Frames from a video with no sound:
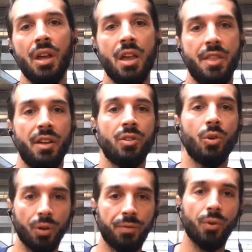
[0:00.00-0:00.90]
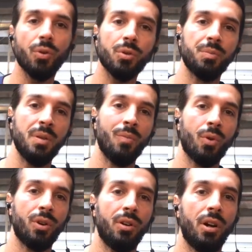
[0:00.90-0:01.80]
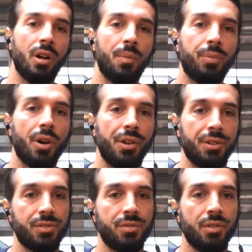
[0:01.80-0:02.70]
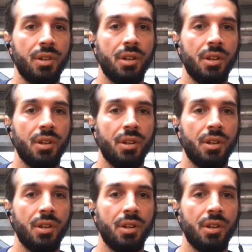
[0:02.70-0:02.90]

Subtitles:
And then going forward will be more products